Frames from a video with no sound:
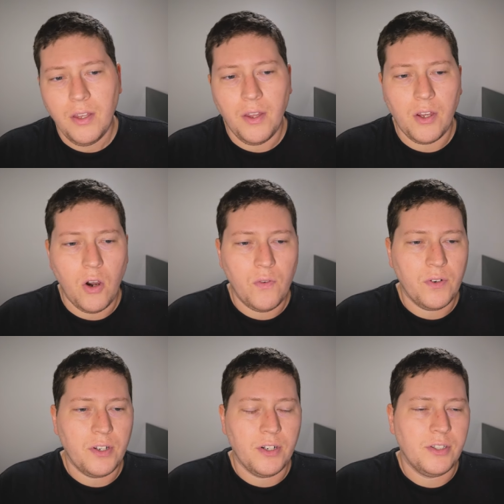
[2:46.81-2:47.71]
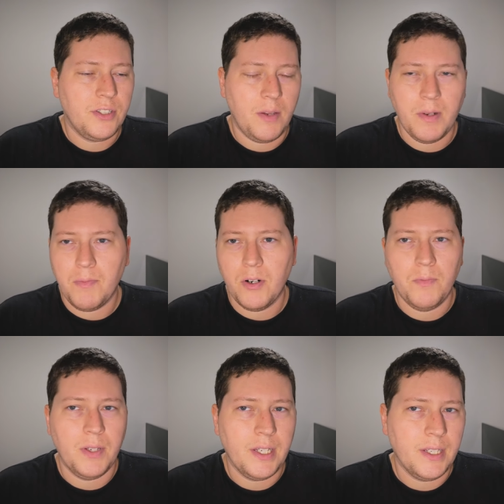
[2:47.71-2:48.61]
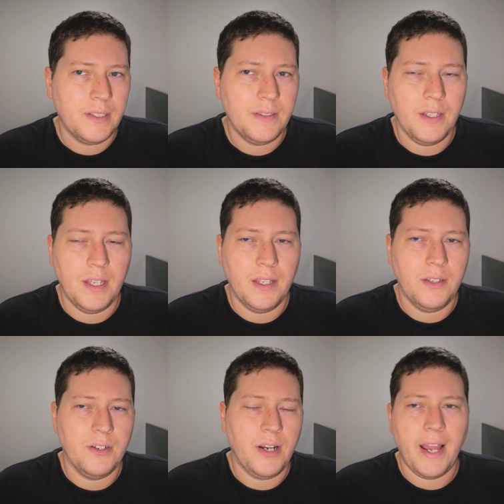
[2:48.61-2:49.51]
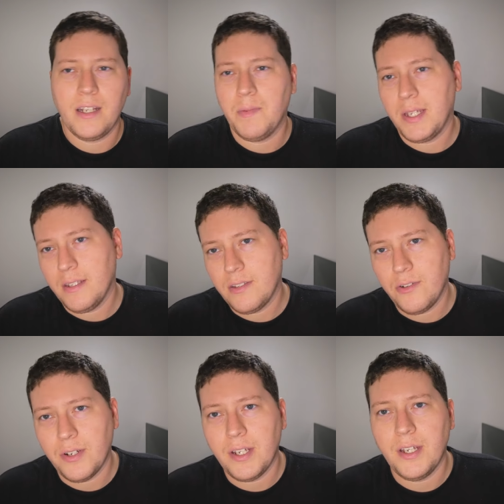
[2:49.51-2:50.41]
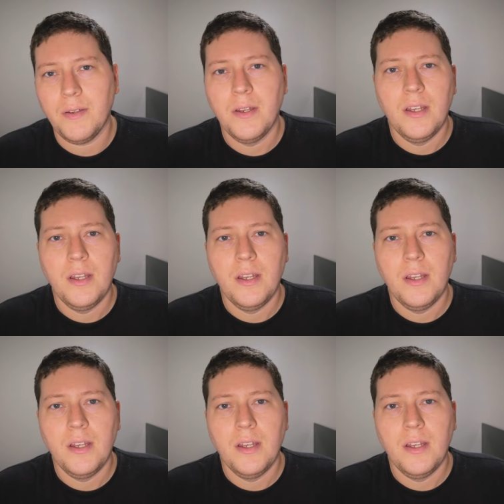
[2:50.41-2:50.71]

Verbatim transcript: They go over your statement of purpose and your academic history